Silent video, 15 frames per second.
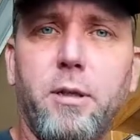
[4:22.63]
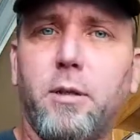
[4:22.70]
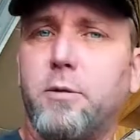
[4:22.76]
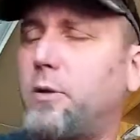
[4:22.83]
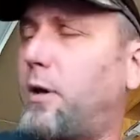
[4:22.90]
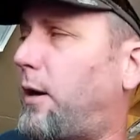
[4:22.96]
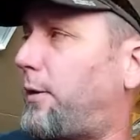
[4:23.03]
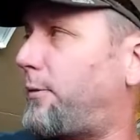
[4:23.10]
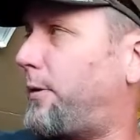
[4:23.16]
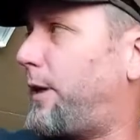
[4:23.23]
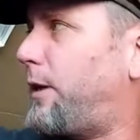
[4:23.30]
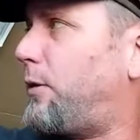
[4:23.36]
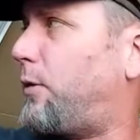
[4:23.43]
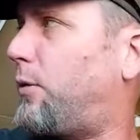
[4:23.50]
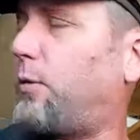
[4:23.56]
There's already
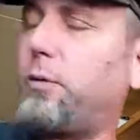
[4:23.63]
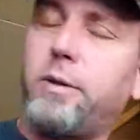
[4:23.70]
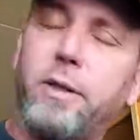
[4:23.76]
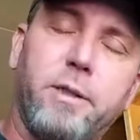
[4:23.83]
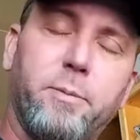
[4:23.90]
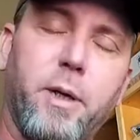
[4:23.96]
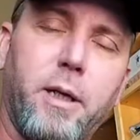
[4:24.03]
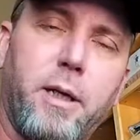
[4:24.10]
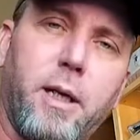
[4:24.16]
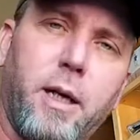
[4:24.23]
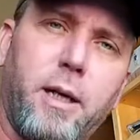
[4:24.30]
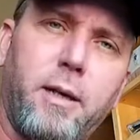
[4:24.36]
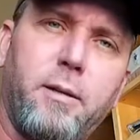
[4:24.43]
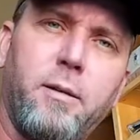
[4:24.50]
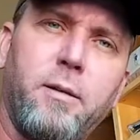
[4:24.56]
a hole that's been
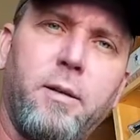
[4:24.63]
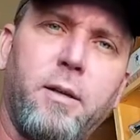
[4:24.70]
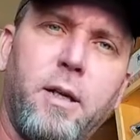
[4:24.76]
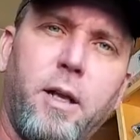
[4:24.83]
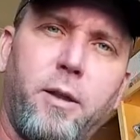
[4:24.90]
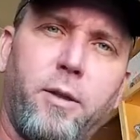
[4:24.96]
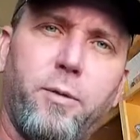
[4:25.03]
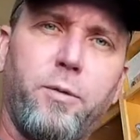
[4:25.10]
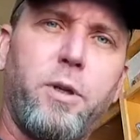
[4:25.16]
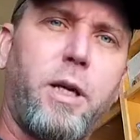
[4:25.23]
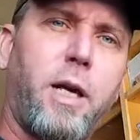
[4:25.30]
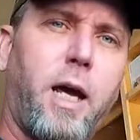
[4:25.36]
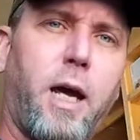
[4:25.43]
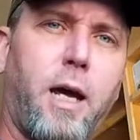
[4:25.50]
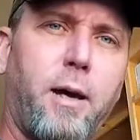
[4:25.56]
cut through the
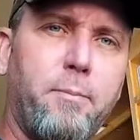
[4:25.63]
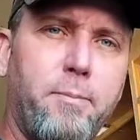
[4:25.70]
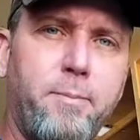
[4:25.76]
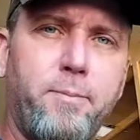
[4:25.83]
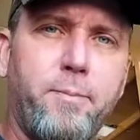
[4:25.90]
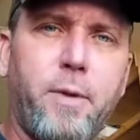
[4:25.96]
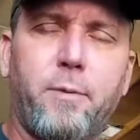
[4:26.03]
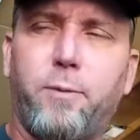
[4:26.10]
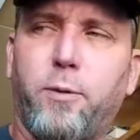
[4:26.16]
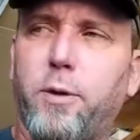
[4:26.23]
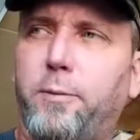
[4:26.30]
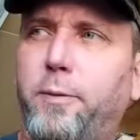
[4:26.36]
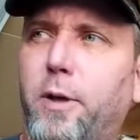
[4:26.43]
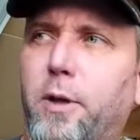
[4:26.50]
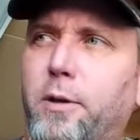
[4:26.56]
cab for the
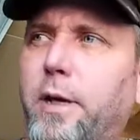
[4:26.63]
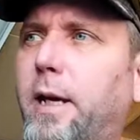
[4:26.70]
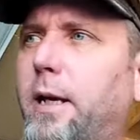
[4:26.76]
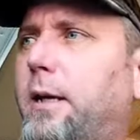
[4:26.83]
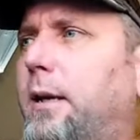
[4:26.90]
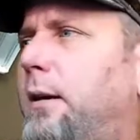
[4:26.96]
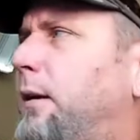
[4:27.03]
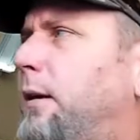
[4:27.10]
filler neck.